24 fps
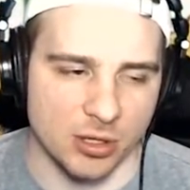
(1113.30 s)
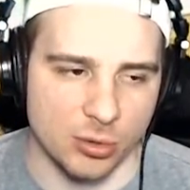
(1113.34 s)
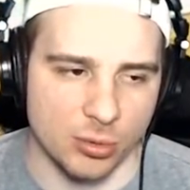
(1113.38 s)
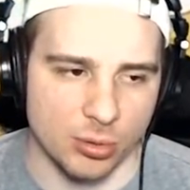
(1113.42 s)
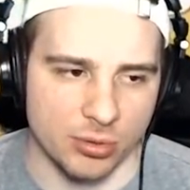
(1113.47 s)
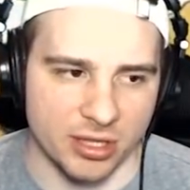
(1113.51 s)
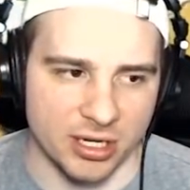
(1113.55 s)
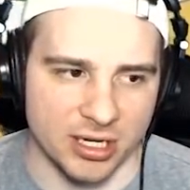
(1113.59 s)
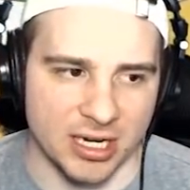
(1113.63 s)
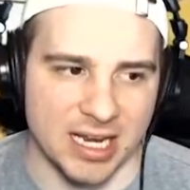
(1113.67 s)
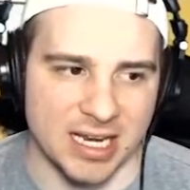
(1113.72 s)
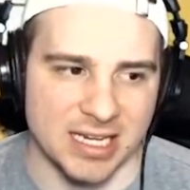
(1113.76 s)

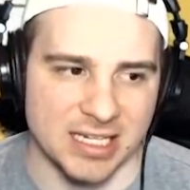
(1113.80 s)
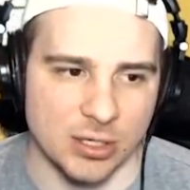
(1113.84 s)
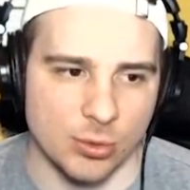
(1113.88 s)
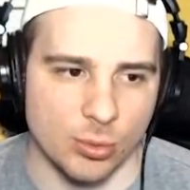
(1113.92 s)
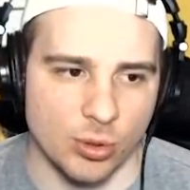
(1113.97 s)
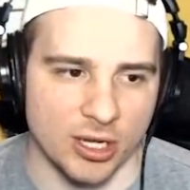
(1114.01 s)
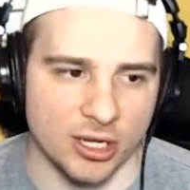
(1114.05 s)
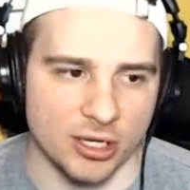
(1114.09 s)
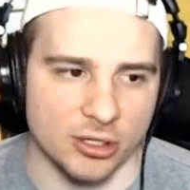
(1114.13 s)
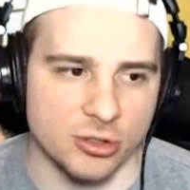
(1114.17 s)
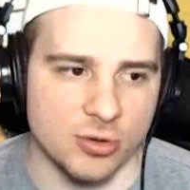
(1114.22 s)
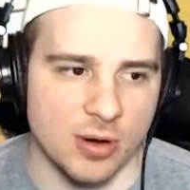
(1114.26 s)
with a nice
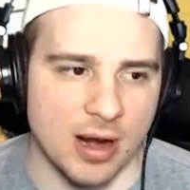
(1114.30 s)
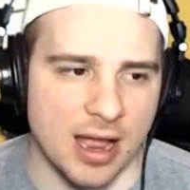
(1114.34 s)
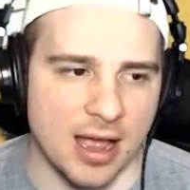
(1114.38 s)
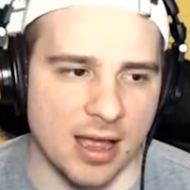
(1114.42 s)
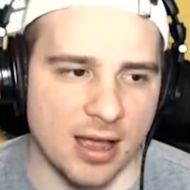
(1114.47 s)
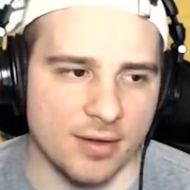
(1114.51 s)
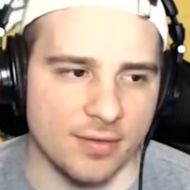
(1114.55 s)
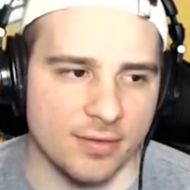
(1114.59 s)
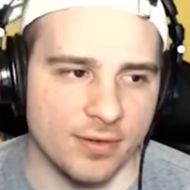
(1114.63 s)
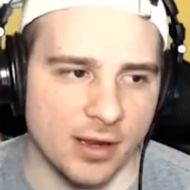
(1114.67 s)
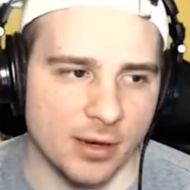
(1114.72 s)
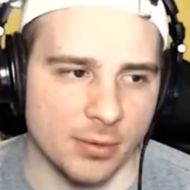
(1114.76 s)
quick
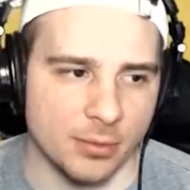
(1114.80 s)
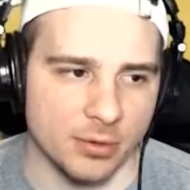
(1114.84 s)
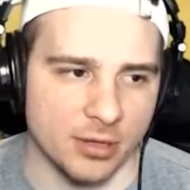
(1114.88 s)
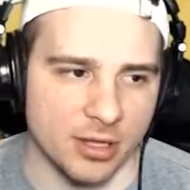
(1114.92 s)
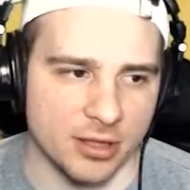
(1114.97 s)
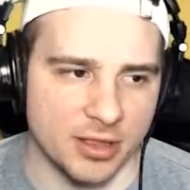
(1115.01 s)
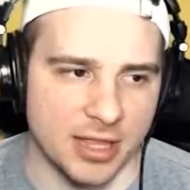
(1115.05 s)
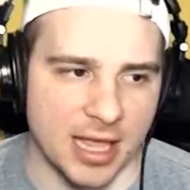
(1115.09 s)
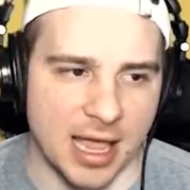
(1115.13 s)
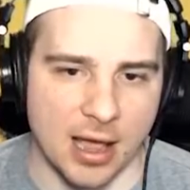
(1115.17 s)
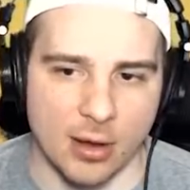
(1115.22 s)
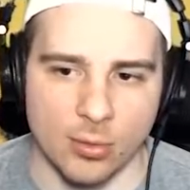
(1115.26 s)
drive, able to
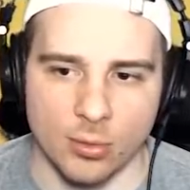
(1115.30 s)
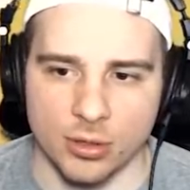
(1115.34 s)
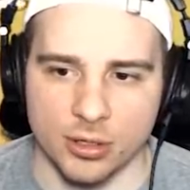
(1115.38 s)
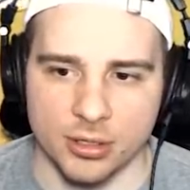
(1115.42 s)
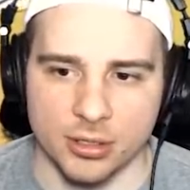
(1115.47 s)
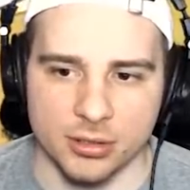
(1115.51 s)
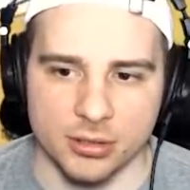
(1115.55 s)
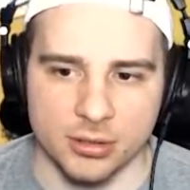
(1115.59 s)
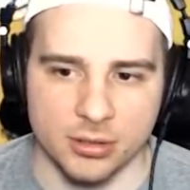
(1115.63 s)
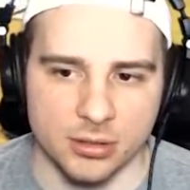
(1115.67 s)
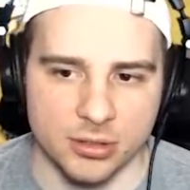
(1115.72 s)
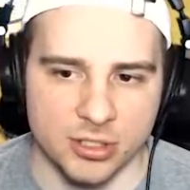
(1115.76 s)
get that
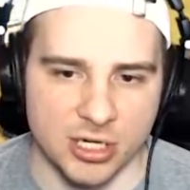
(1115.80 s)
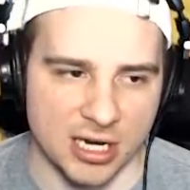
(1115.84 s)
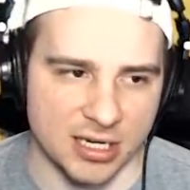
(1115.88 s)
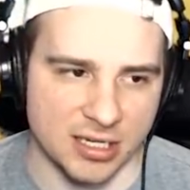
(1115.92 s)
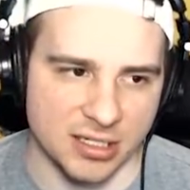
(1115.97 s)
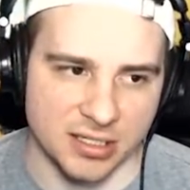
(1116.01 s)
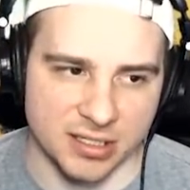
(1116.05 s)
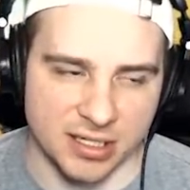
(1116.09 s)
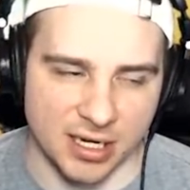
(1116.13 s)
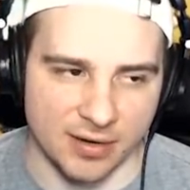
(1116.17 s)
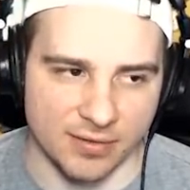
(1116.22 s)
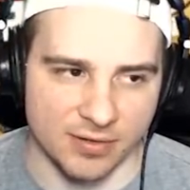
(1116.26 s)
one.
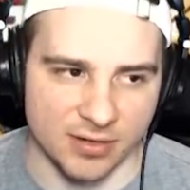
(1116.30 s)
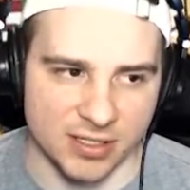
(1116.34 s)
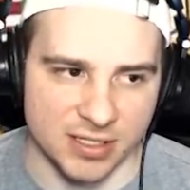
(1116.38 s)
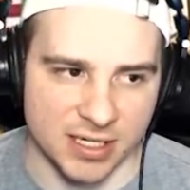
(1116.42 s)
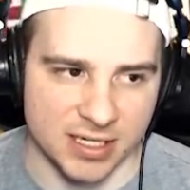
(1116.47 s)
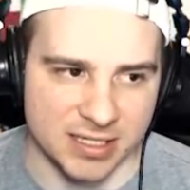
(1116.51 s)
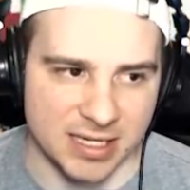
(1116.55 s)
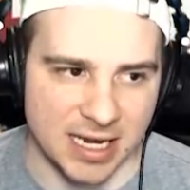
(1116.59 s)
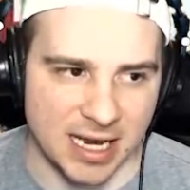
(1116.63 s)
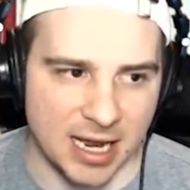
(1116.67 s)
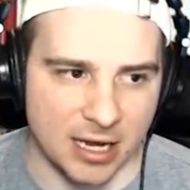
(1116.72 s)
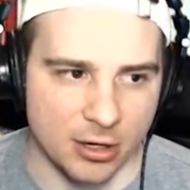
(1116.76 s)
Jackson Davis
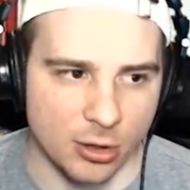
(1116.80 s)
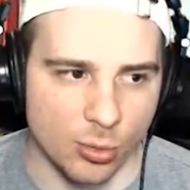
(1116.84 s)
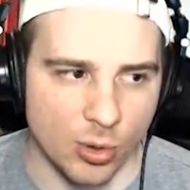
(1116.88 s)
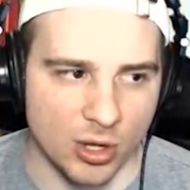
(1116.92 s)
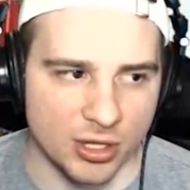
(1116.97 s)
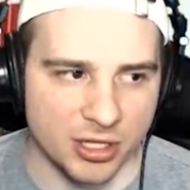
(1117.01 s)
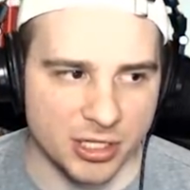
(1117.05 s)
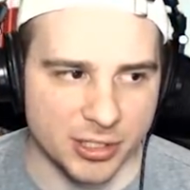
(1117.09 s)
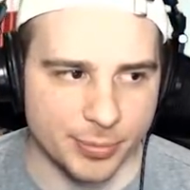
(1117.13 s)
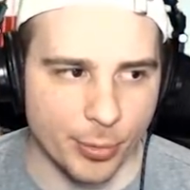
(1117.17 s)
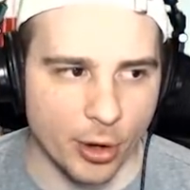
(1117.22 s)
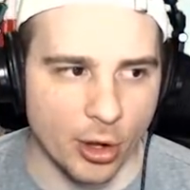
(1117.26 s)
says, hey, I don't want
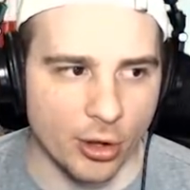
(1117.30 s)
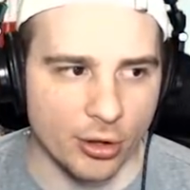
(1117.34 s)
this ball